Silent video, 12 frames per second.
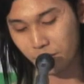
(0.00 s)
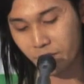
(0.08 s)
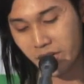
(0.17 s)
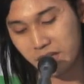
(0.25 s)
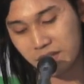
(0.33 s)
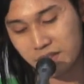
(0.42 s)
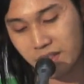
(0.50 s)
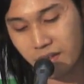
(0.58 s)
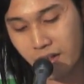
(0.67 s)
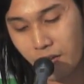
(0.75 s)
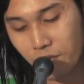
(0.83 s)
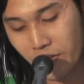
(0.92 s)
of green
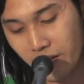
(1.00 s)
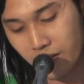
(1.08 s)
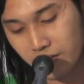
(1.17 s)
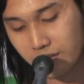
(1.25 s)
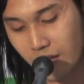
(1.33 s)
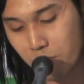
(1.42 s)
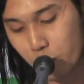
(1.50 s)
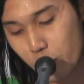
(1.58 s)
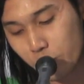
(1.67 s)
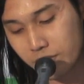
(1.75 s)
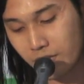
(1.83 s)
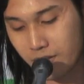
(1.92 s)
fields and
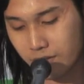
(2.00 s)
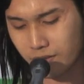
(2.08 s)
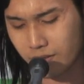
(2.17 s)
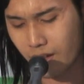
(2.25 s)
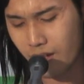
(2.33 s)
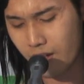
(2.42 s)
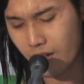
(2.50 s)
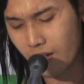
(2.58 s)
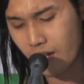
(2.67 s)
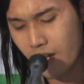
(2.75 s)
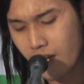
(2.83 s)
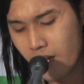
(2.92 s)
blue seas.
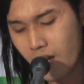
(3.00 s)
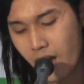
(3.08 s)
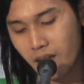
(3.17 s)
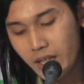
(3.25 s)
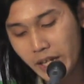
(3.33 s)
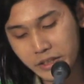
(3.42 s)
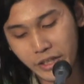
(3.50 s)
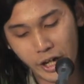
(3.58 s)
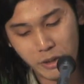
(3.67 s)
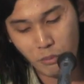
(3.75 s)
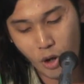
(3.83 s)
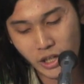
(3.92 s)
Unlike the
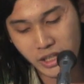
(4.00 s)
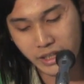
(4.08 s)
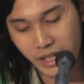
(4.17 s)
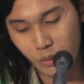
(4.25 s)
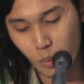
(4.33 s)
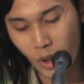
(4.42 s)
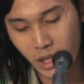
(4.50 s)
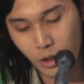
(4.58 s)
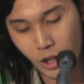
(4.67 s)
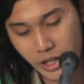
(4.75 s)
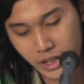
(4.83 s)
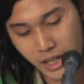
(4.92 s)
harmonic and
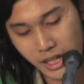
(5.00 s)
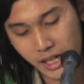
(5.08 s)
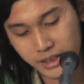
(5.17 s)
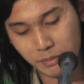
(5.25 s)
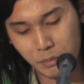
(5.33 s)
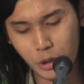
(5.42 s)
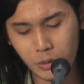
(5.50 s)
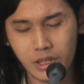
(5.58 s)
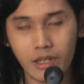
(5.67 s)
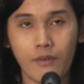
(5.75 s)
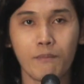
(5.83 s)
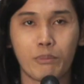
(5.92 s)
well-organized
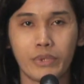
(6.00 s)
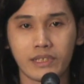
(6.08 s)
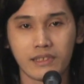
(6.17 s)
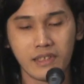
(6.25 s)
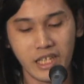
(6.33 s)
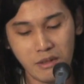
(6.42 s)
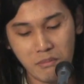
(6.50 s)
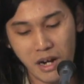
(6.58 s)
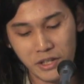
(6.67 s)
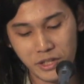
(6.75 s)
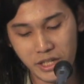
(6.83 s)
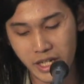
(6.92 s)
beauty of pristine
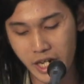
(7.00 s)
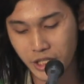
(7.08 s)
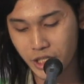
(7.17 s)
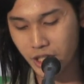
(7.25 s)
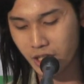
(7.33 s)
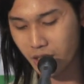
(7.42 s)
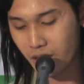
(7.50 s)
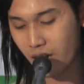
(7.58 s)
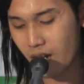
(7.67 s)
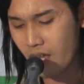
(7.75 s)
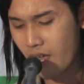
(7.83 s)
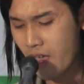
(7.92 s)
Mother Nature,
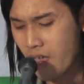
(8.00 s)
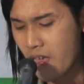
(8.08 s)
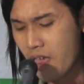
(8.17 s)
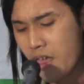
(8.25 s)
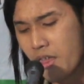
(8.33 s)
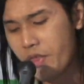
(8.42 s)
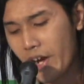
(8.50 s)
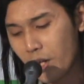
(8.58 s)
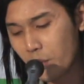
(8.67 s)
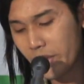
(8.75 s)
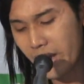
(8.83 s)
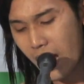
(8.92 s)

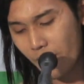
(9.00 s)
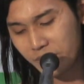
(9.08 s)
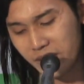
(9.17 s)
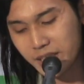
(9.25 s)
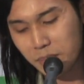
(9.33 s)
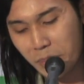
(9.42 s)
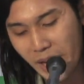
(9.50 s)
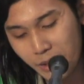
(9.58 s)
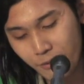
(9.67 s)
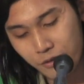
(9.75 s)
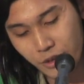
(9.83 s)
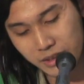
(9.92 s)
there we have this
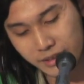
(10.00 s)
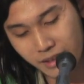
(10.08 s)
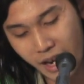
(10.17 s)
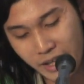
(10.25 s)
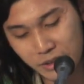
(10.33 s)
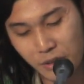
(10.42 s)
painful sight